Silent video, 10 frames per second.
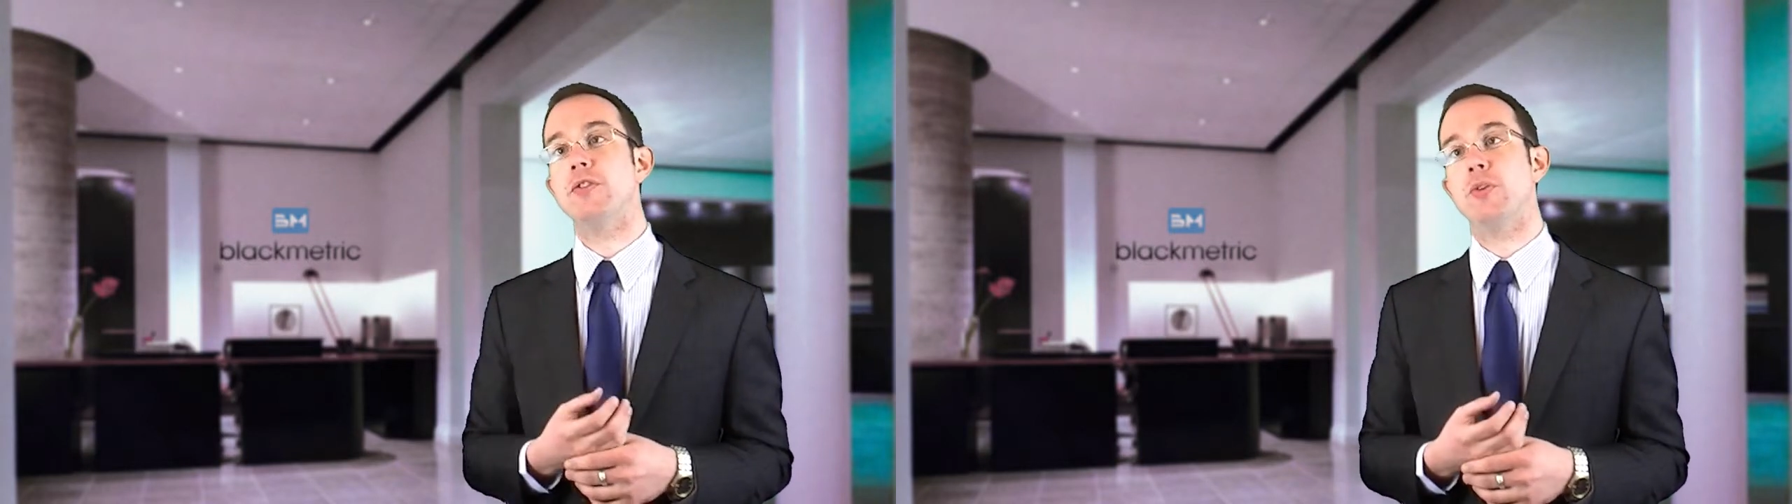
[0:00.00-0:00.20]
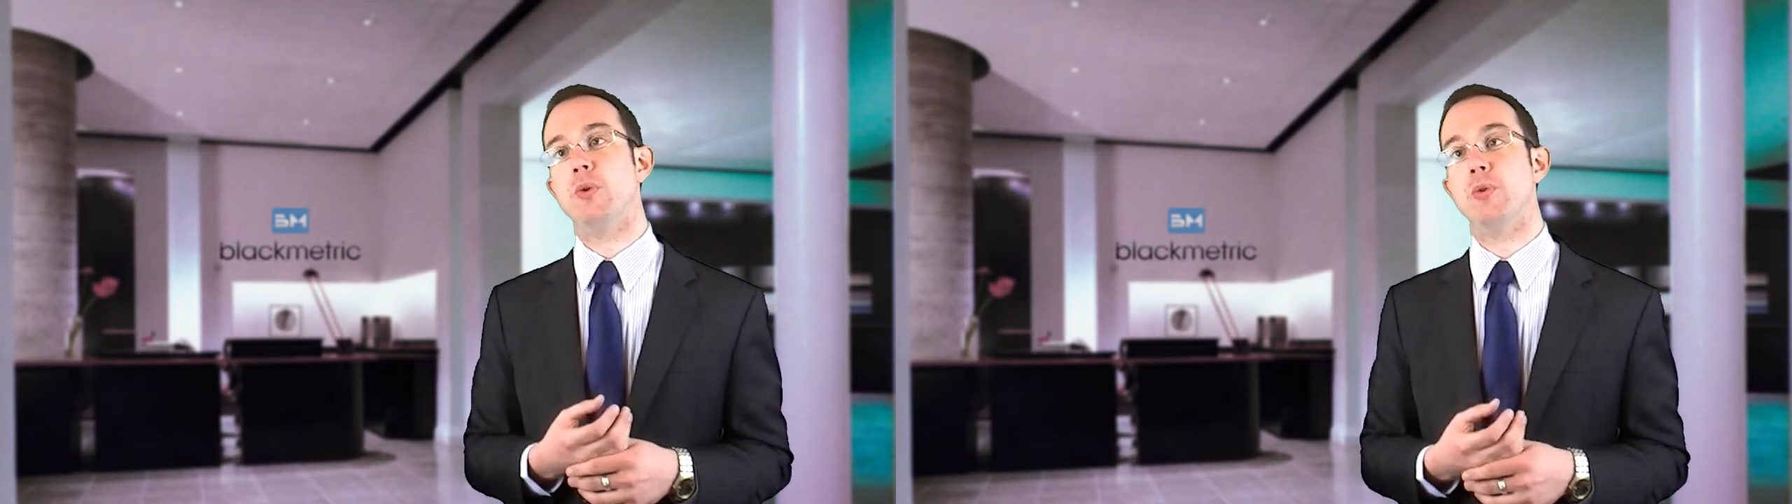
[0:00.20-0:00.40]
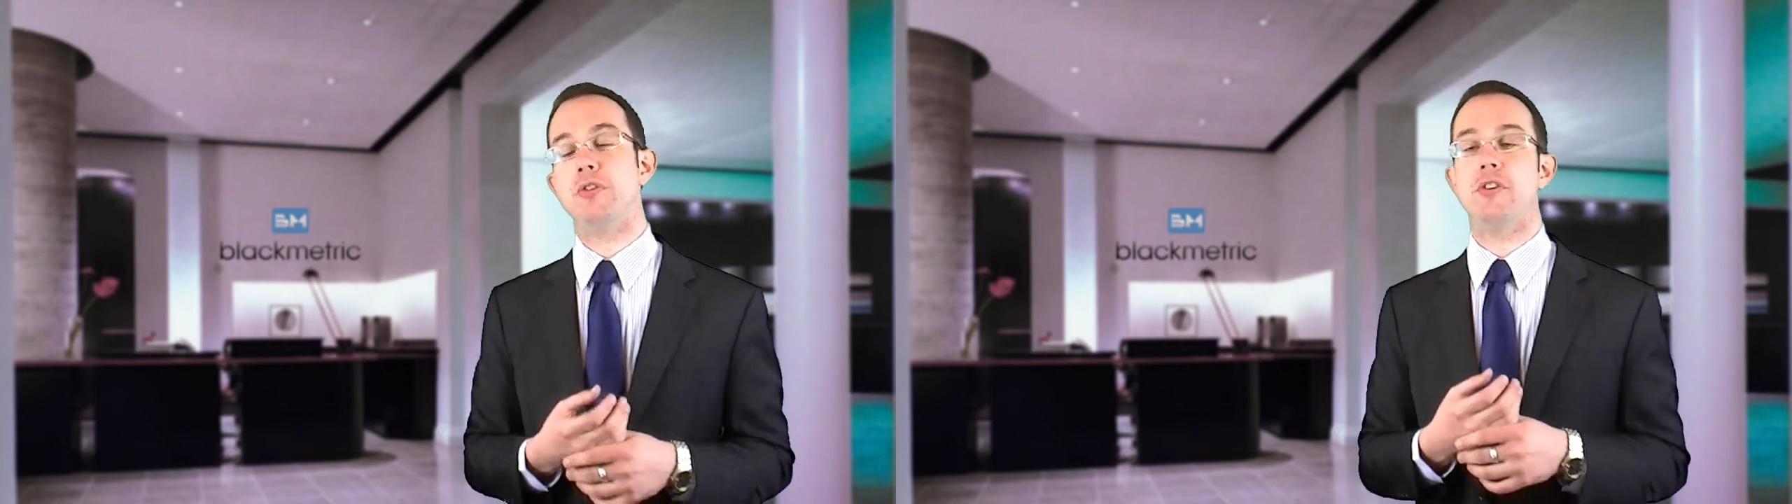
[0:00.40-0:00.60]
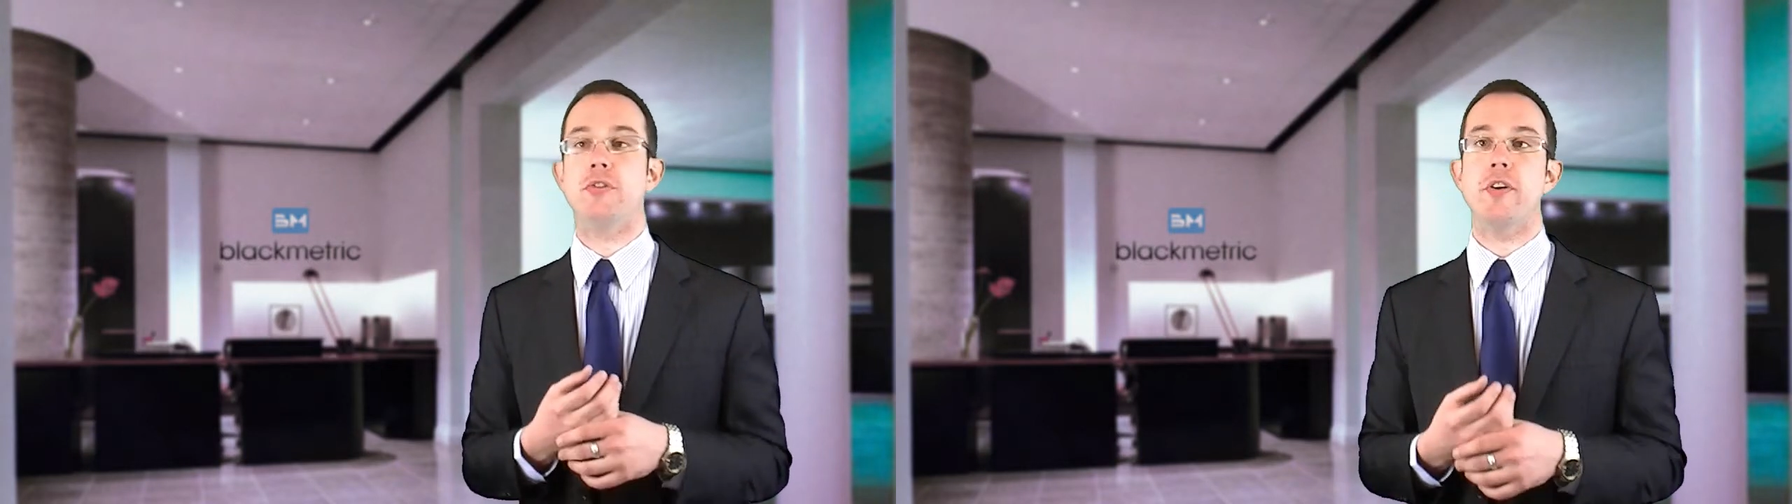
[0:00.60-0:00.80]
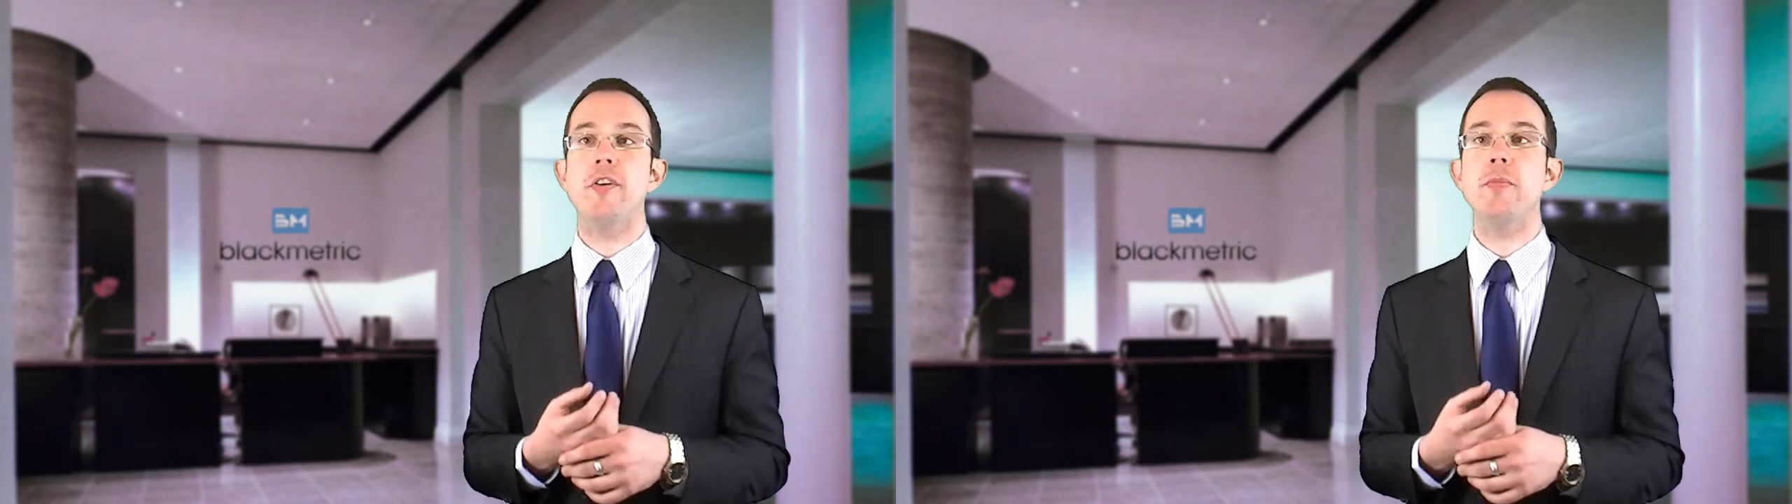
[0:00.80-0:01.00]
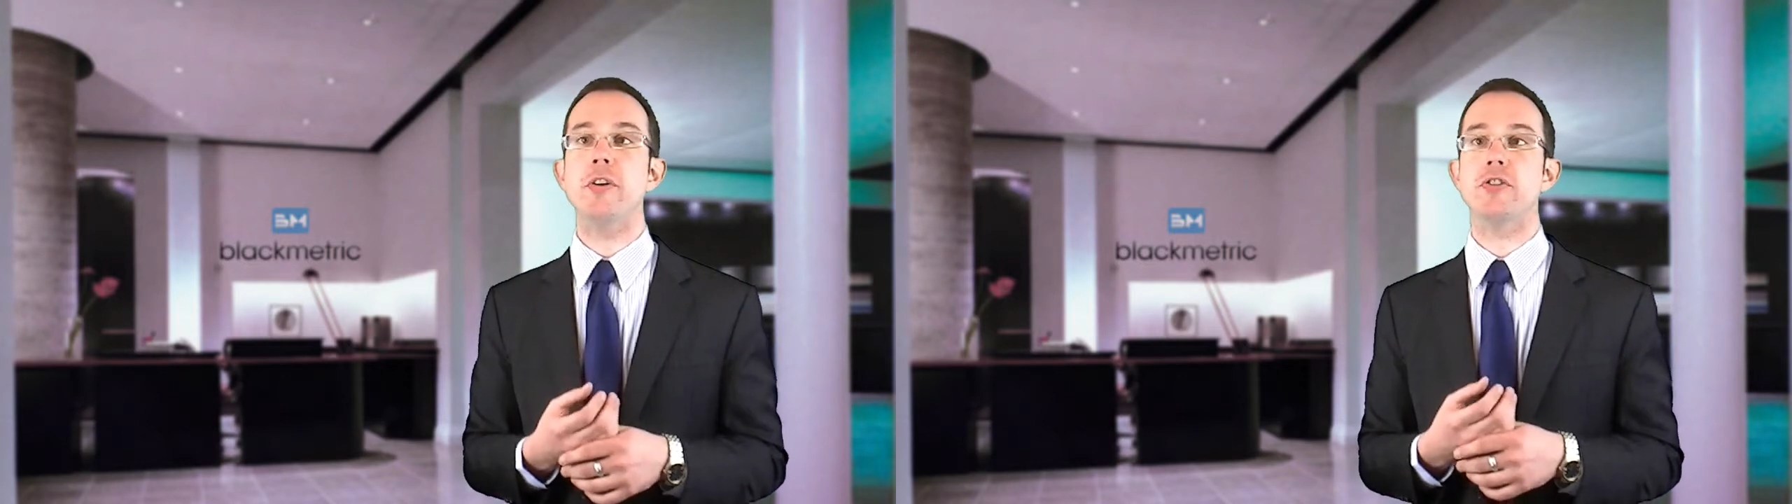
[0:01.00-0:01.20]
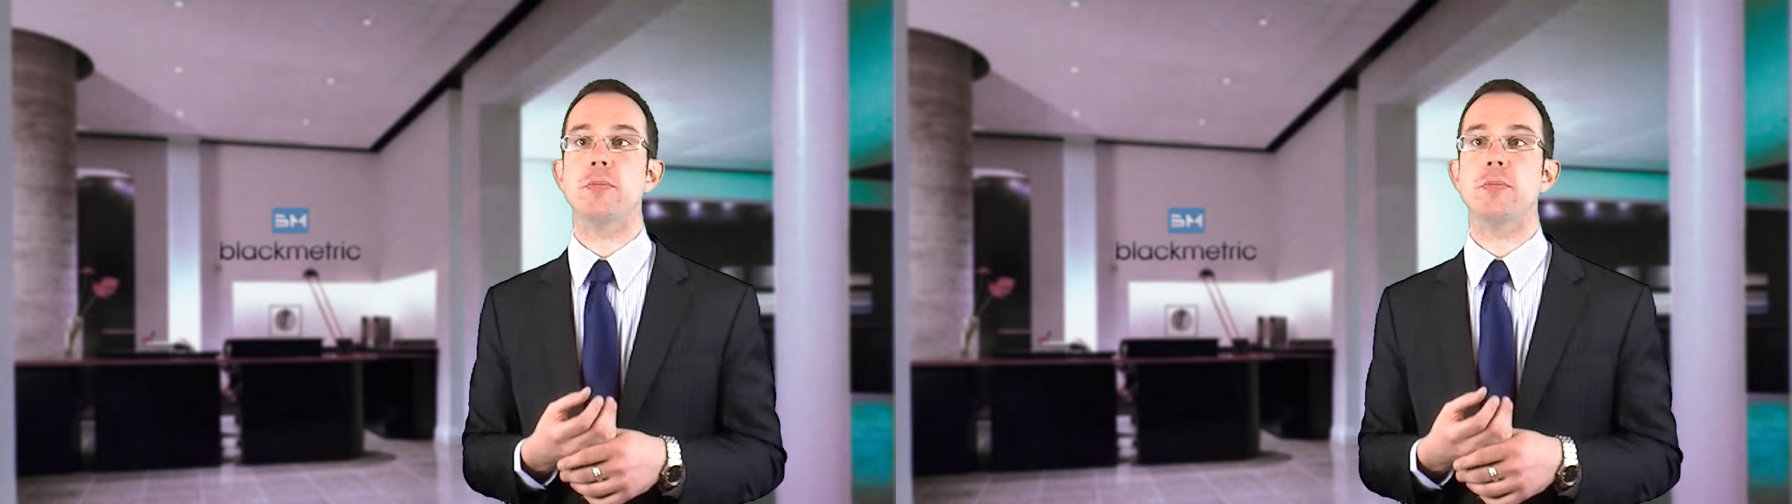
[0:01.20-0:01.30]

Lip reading: course is very much